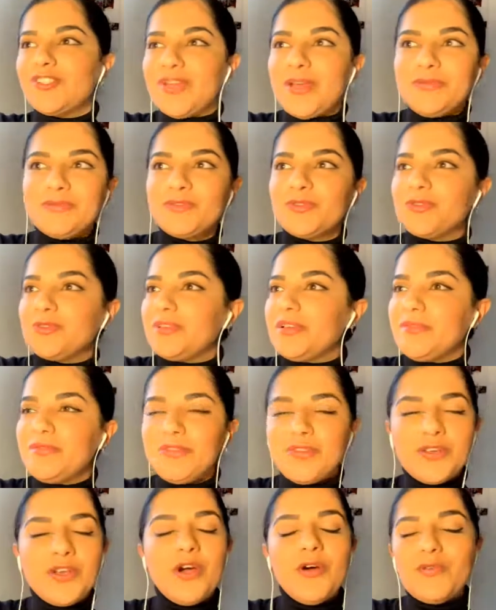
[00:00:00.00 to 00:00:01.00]
You have to, if
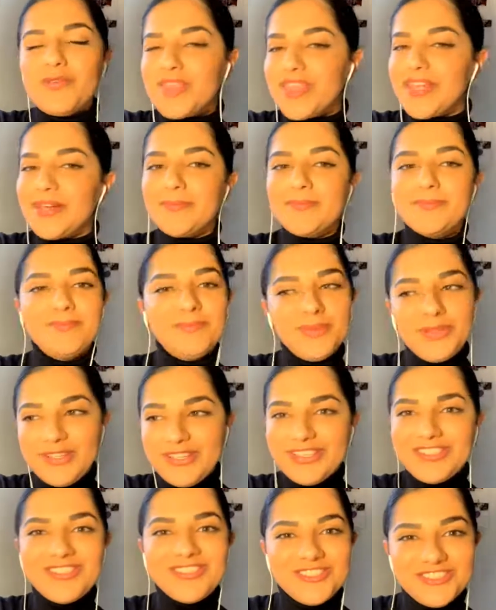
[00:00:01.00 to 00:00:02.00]
you go there,
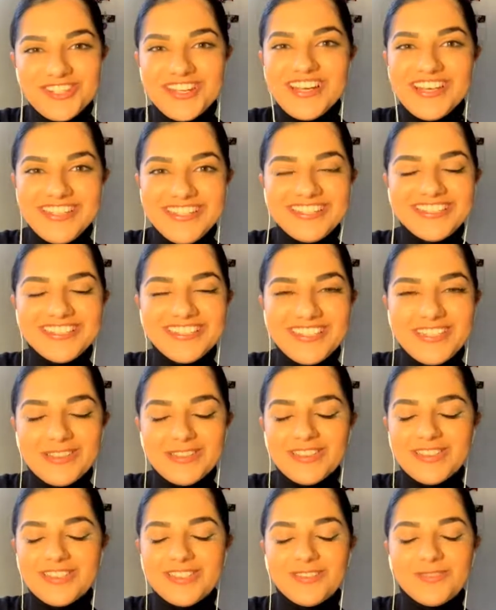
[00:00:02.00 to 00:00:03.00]
please try it.
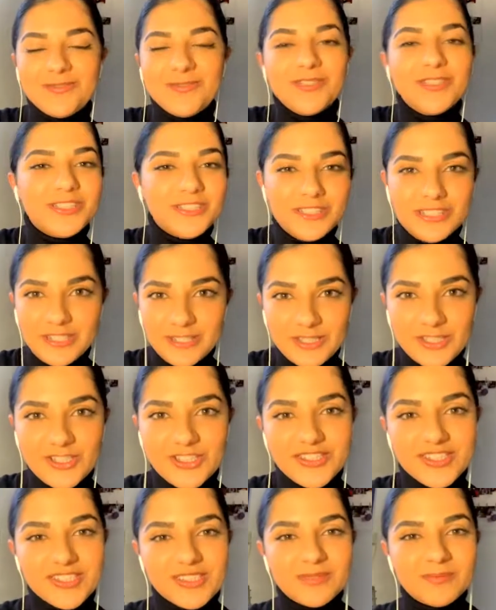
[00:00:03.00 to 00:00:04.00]
It's really
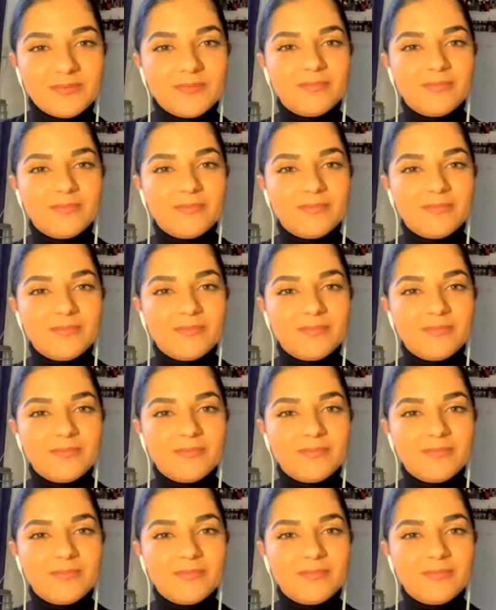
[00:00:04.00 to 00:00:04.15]
delicious.